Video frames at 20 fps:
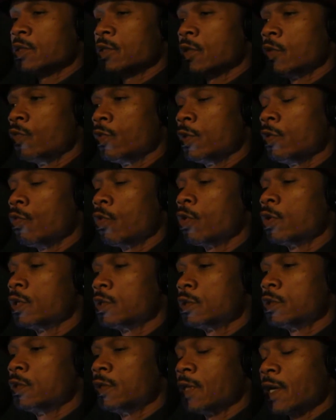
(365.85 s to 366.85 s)
So we
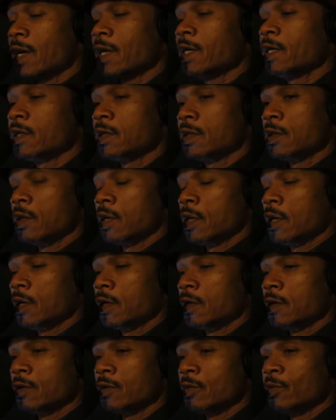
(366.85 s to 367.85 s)
wanted tonight,
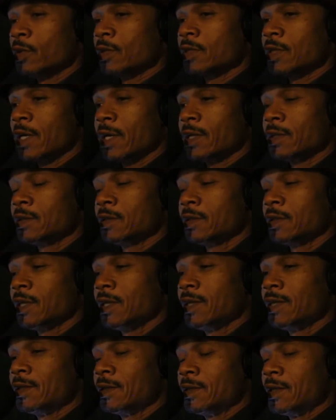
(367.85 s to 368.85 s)
Miss Landers,
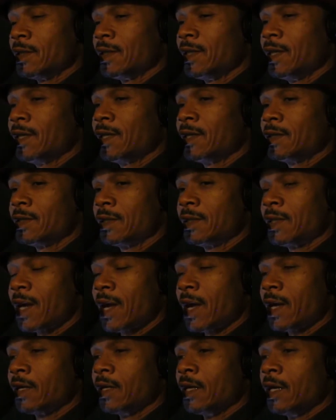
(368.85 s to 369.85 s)
to get into
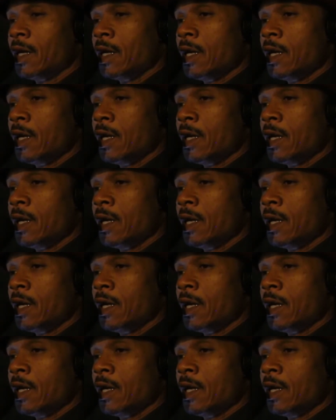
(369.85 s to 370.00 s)
that,